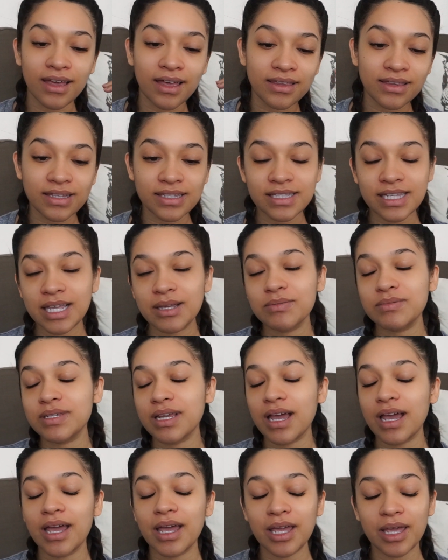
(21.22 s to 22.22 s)
At the same
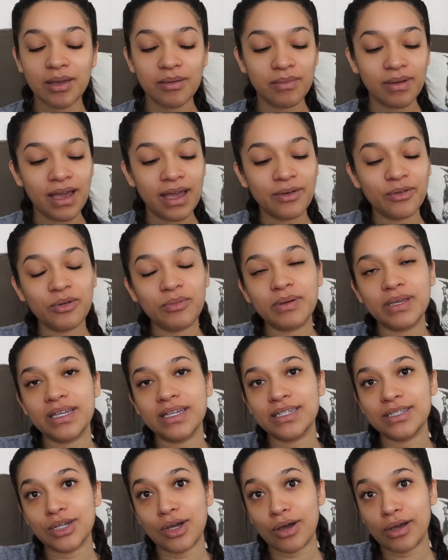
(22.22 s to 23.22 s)
time, I will
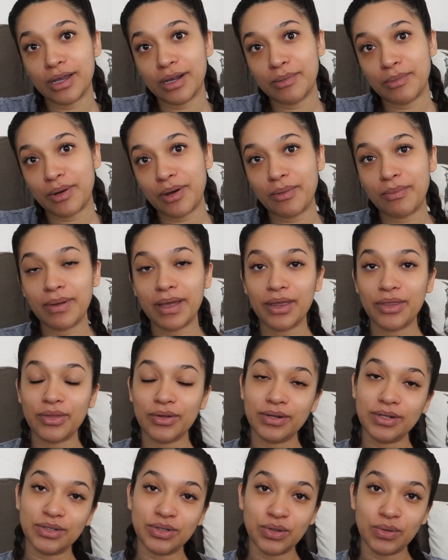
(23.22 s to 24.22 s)
be talking about my
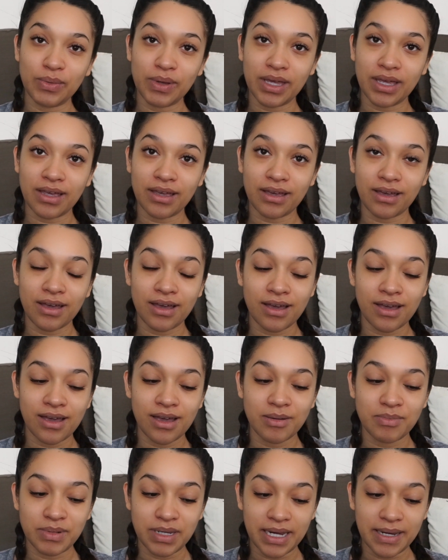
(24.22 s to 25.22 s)
32-week
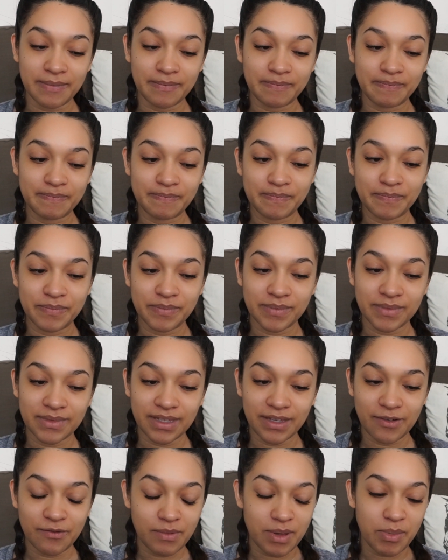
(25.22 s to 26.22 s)
update
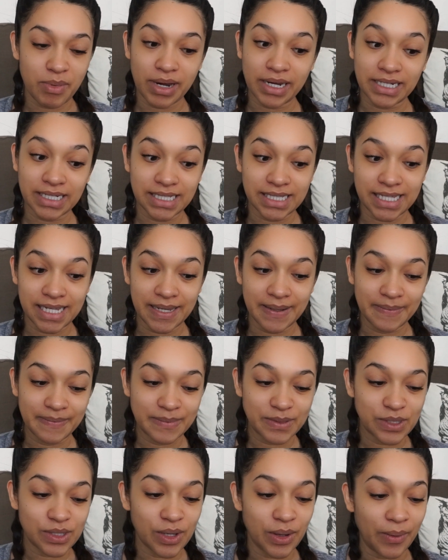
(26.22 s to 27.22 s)
of my pregnancy.
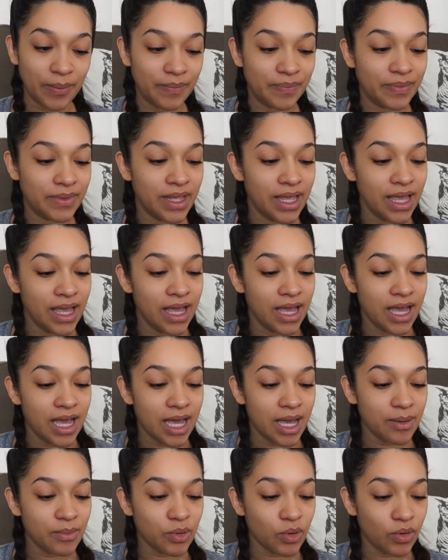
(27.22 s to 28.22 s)
So
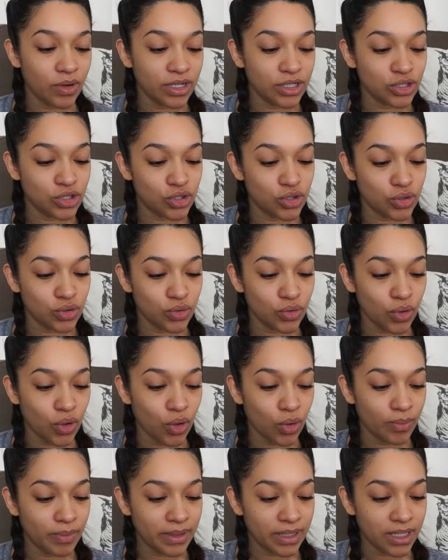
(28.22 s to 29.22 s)
I'm going to
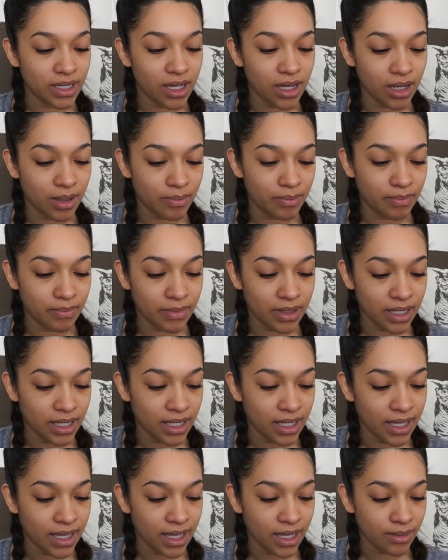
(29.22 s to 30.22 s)
open up
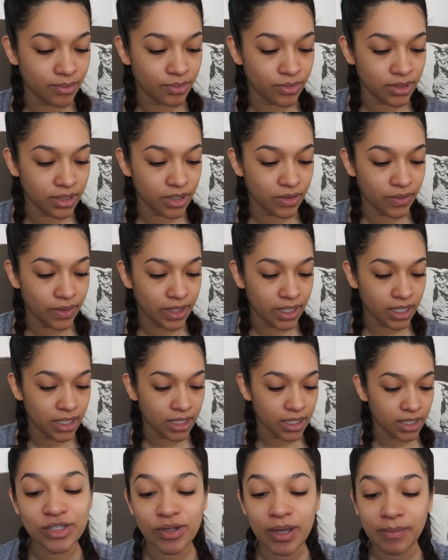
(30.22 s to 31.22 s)
my app really
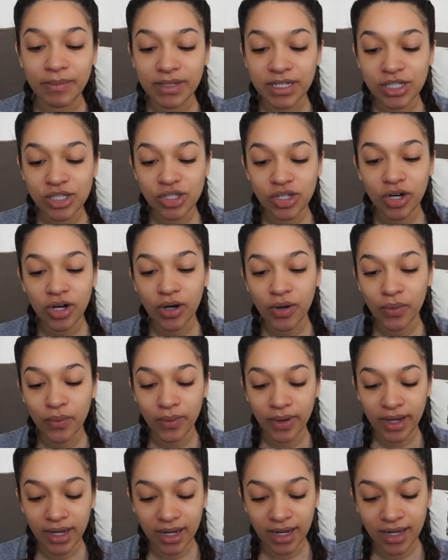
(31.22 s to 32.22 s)
quick. So I'm gonna start
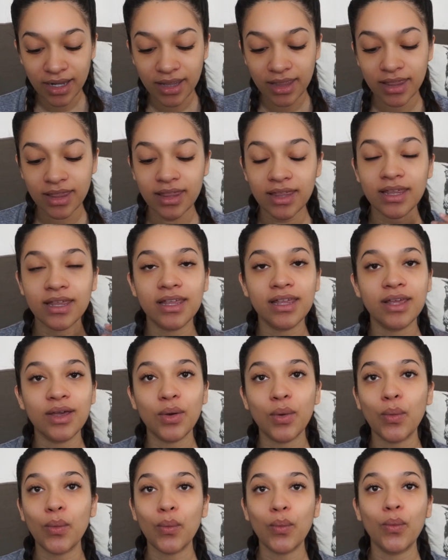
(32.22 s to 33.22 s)
with
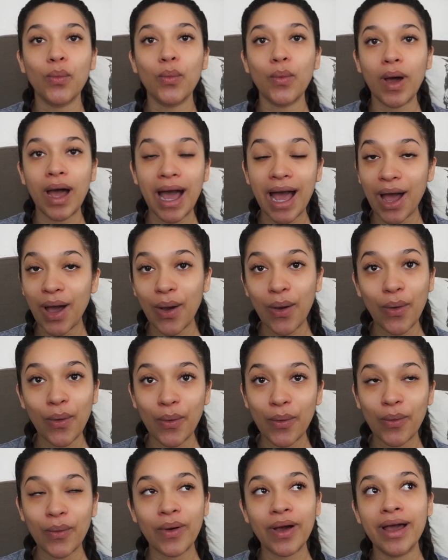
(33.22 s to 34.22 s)

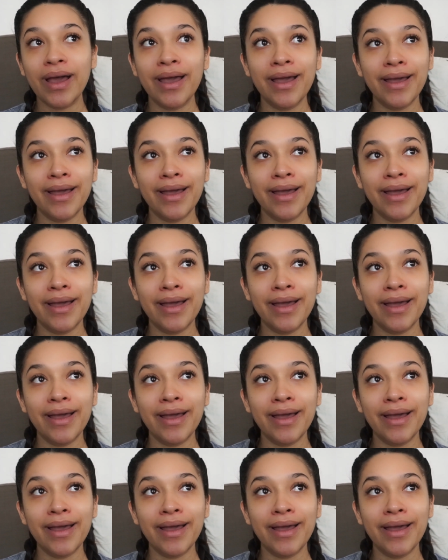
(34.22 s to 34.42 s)
how